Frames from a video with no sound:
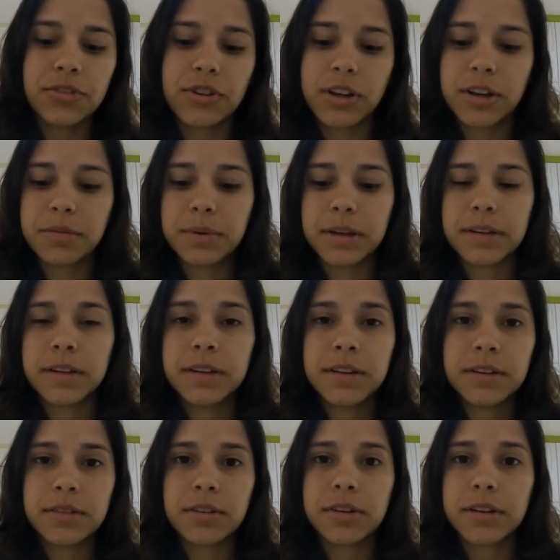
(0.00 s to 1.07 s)
She gave me
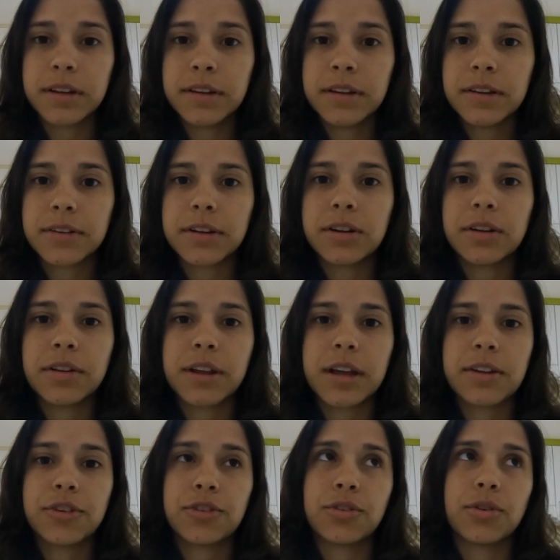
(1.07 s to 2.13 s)
the details and all
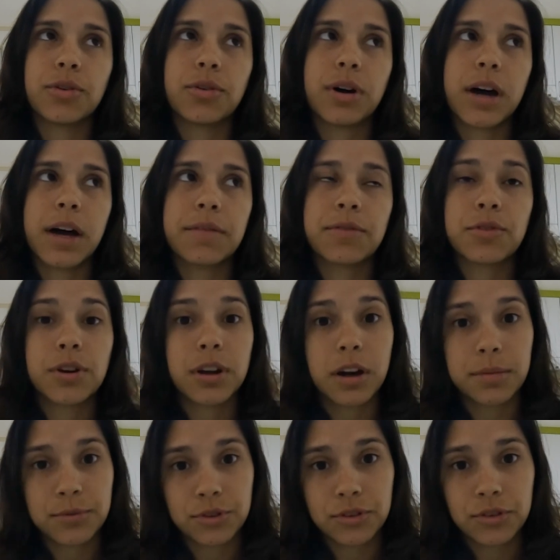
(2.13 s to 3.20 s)
that, so I have three
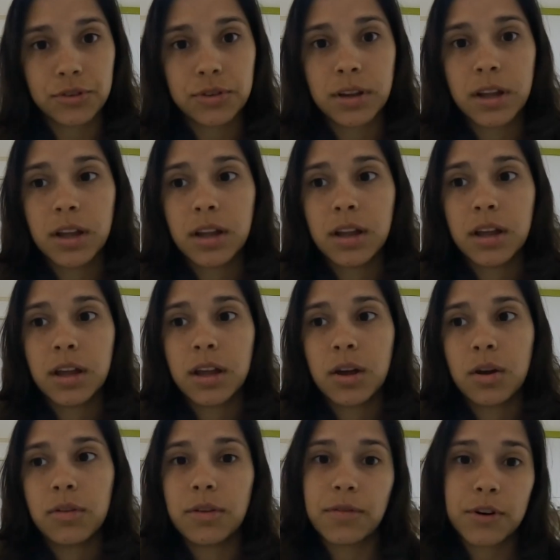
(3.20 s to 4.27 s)
options.
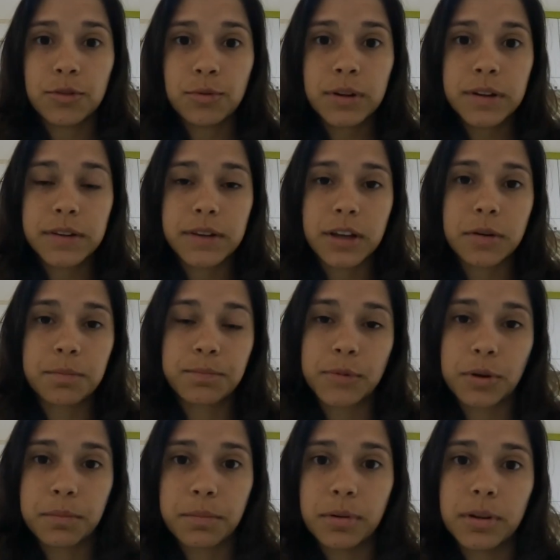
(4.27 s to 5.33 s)
The first one is take
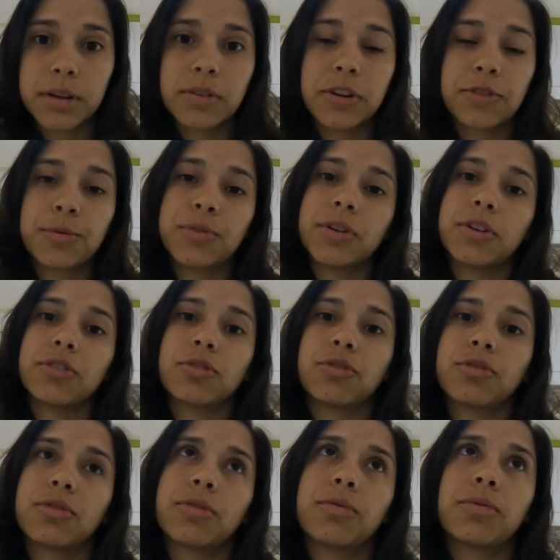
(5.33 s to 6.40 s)
public transportation,
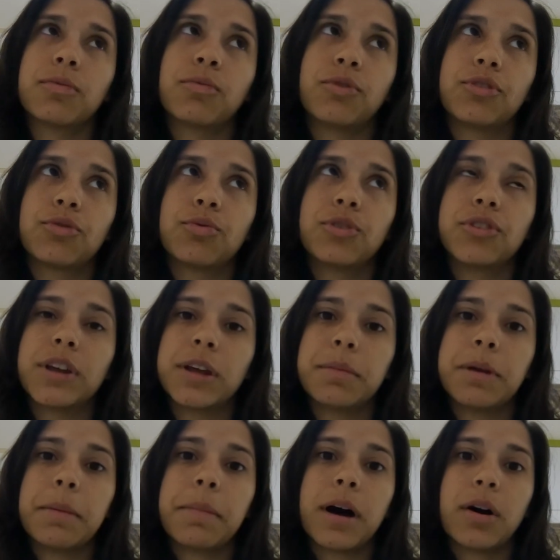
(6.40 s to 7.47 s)
which would take
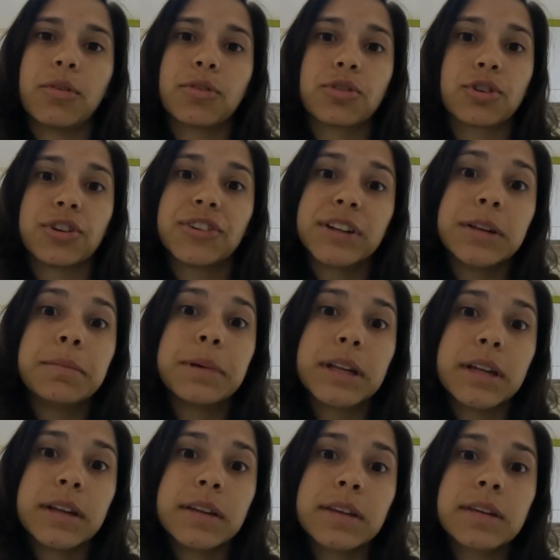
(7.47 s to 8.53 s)
me about 13
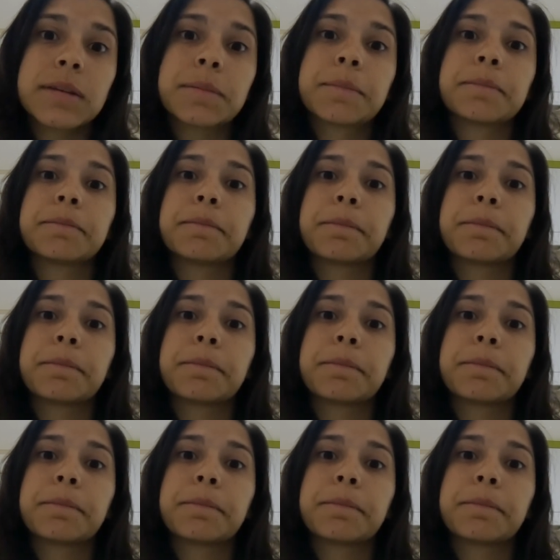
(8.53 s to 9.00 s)
minutes.